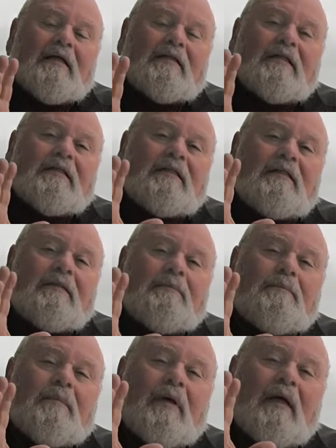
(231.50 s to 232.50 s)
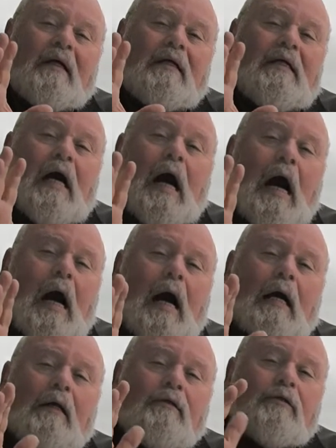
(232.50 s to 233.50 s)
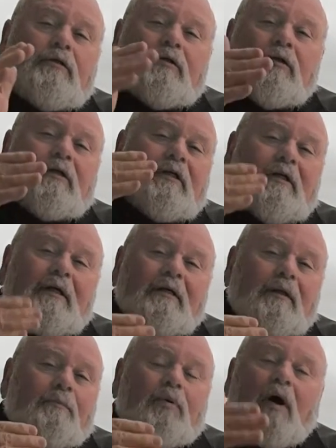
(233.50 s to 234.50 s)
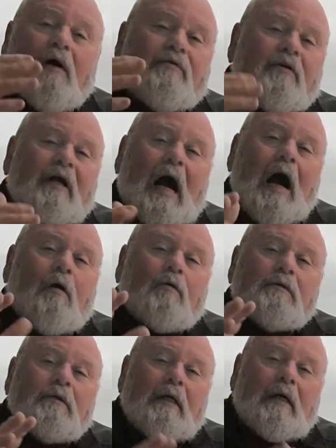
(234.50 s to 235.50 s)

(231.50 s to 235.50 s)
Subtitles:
He said God took the prophet out